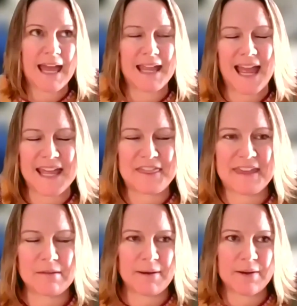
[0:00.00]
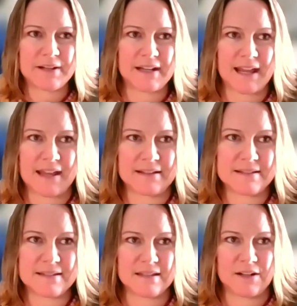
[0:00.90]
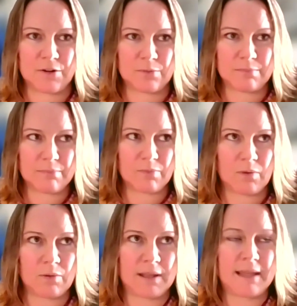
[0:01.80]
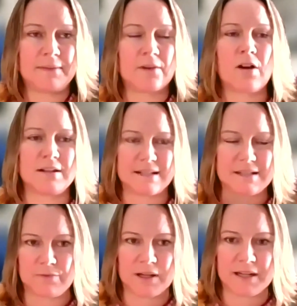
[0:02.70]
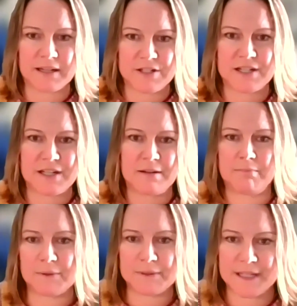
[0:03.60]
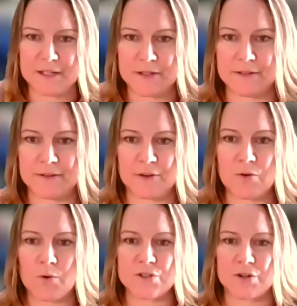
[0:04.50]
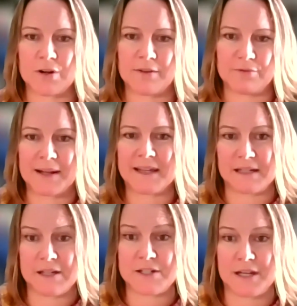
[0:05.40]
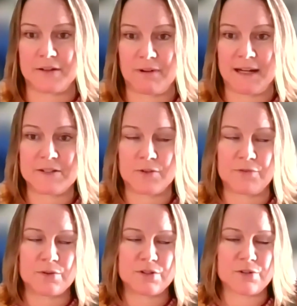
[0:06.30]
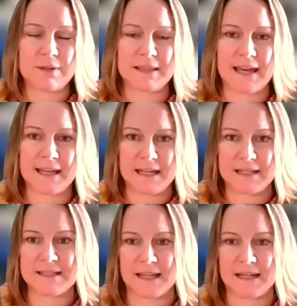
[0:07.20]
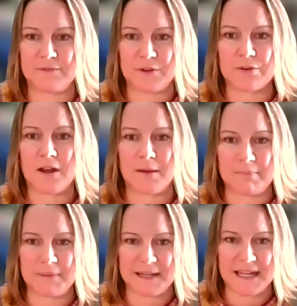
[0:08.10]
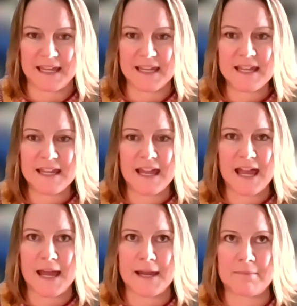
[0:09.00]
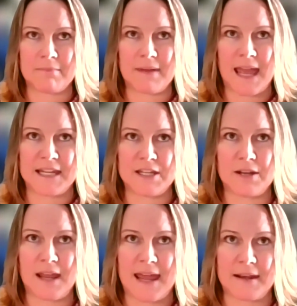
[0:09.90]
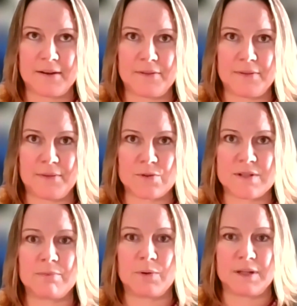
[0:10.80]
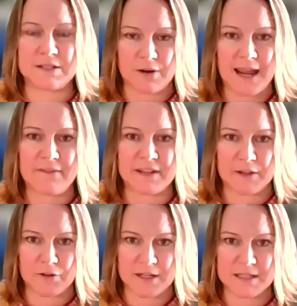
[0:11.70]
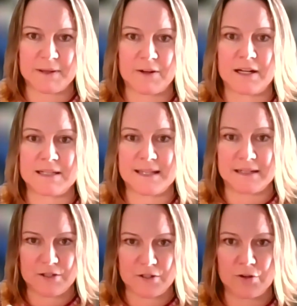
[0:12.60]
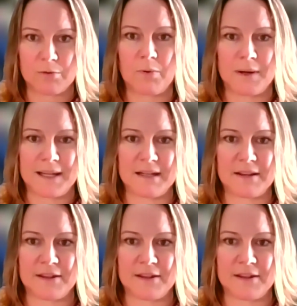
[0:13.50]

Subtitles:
I think about it as, in the context of recognition and building the culture of recognition, right? So if you're doing that inside of your company, and those employees are having a good experience, and to your point,